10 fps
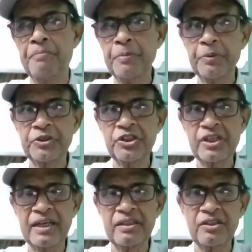
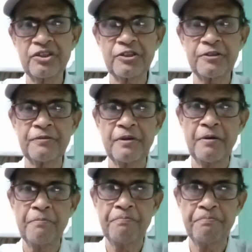Prepositions
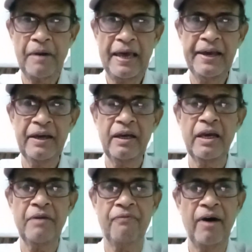play
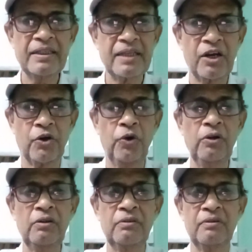a vital
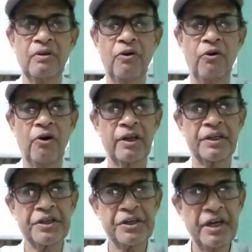role or a
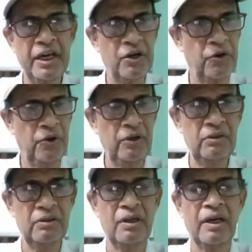key
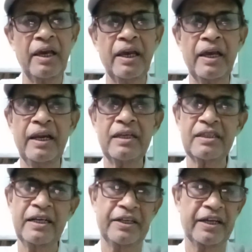role in a
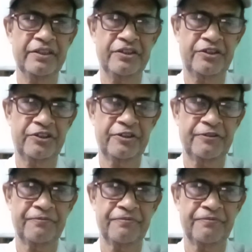sentence.